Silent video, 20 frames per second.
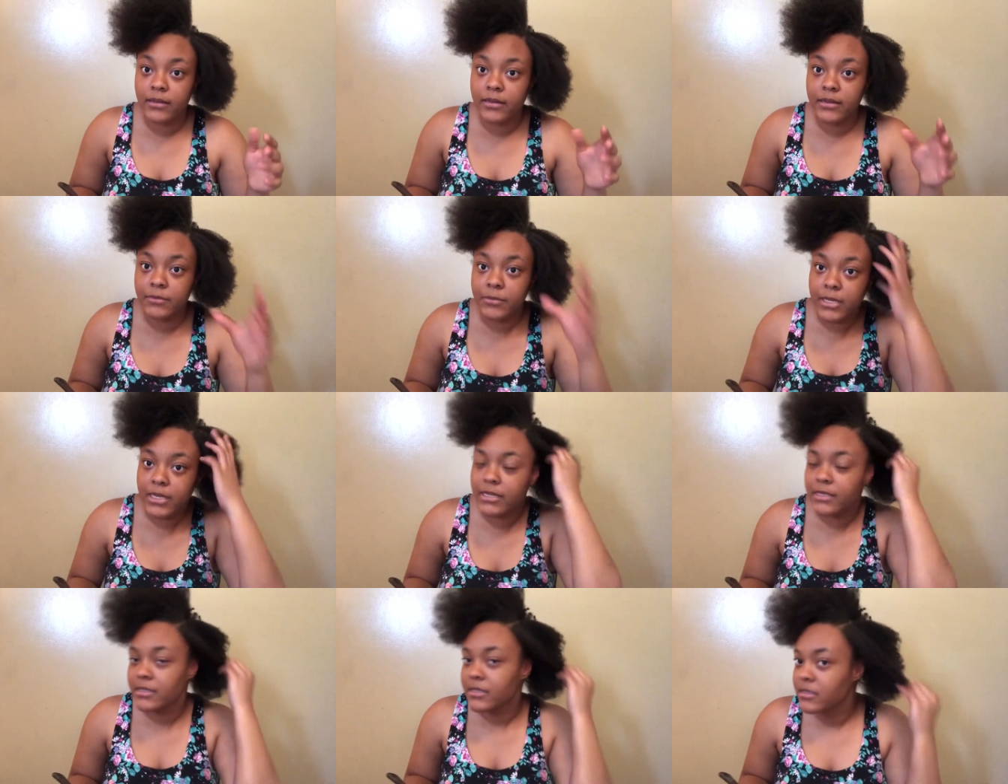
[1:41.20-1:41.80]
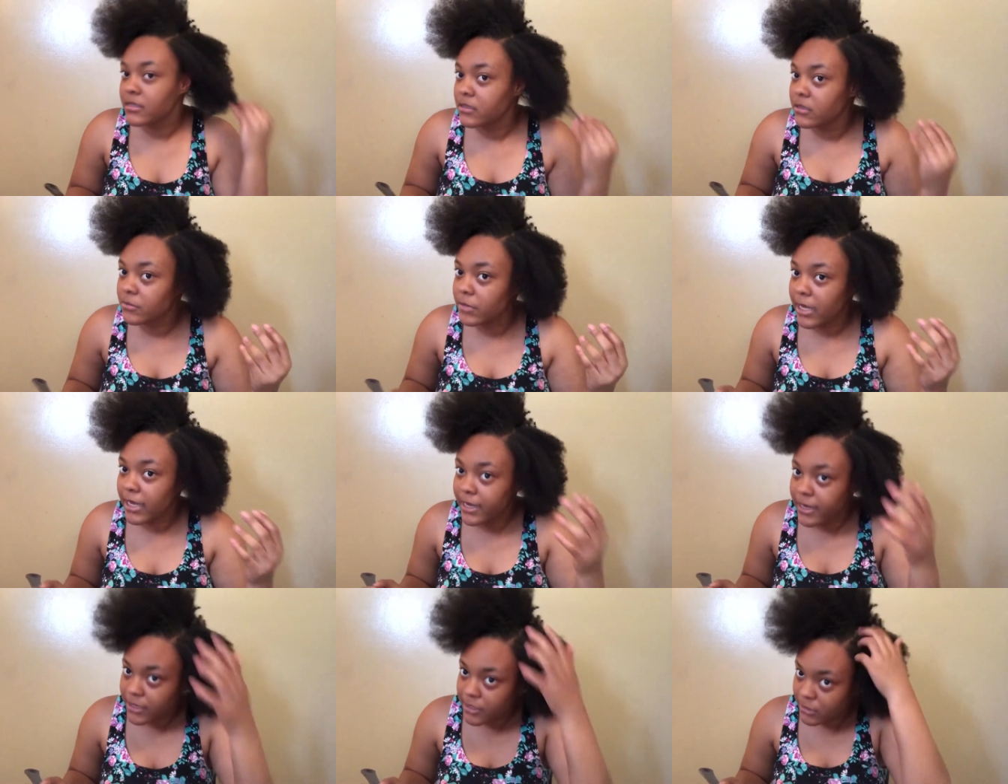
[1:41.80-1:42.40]
ten minutes to do
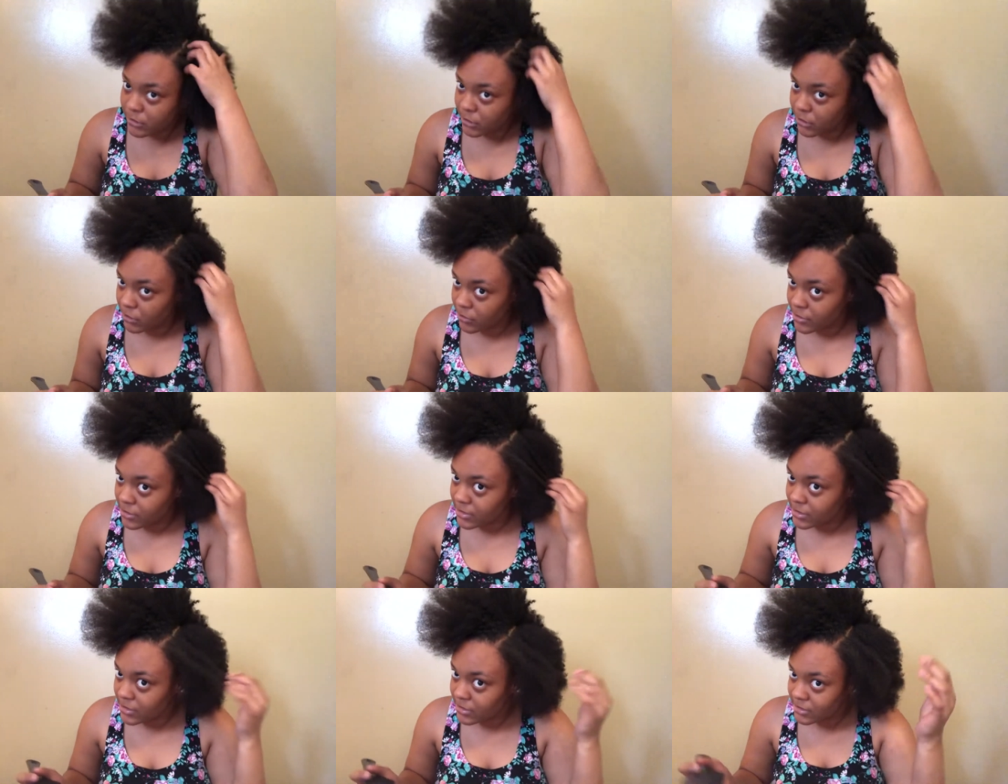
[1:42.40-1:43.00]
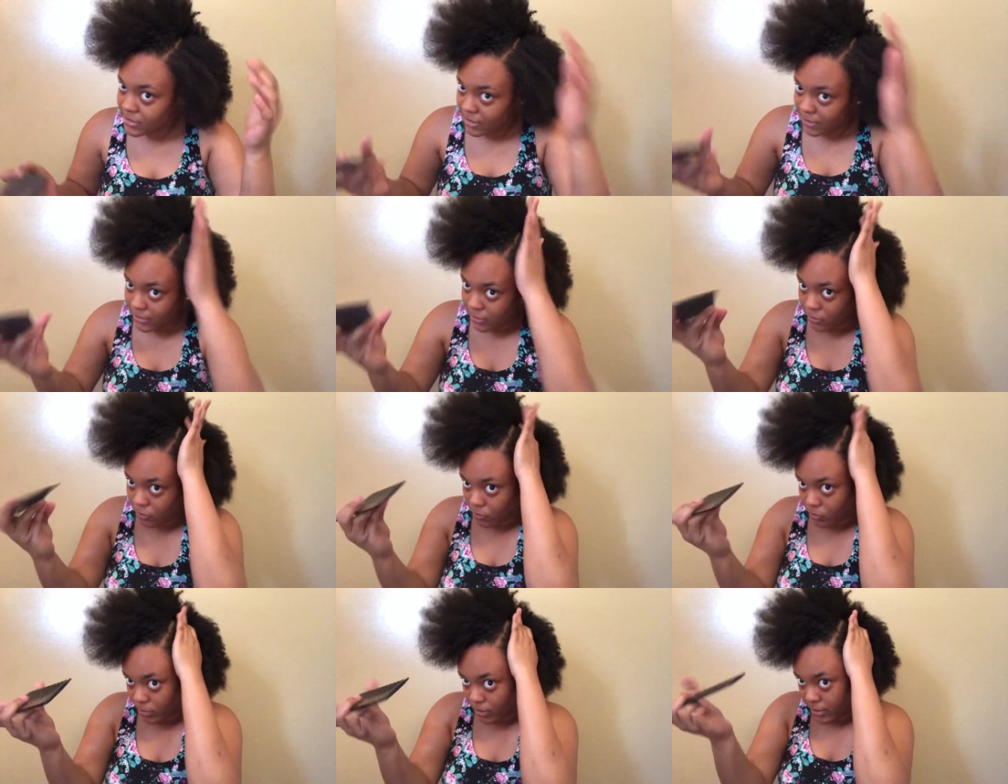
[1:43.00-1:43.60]
my hair. So this is just like a
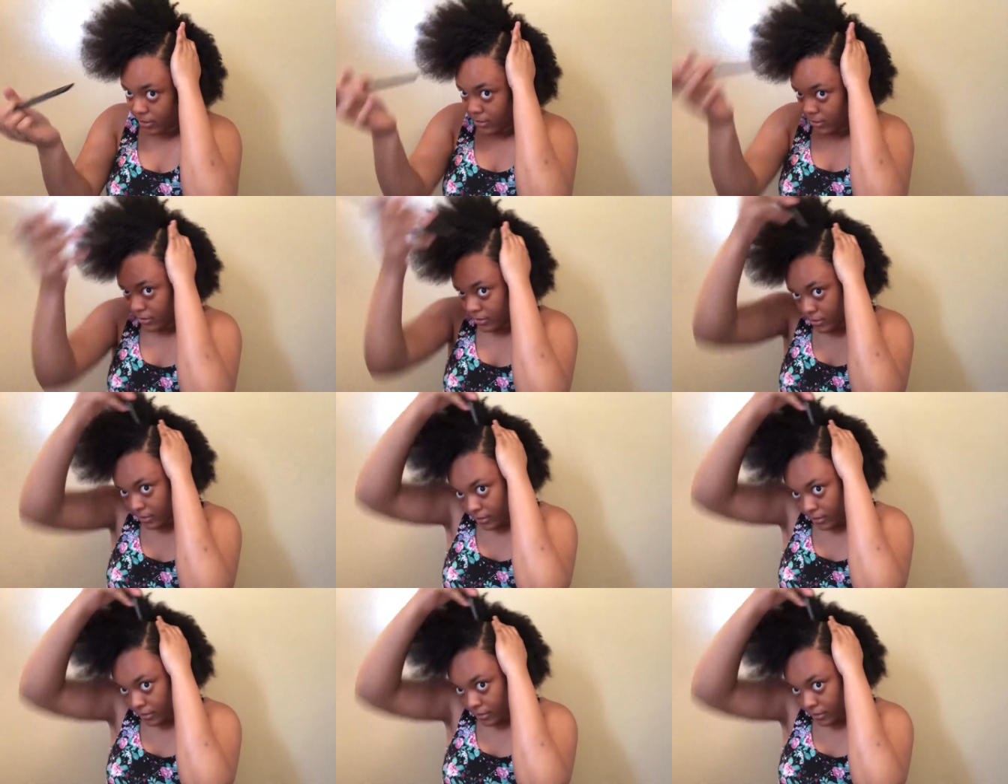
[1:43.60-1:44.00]
quick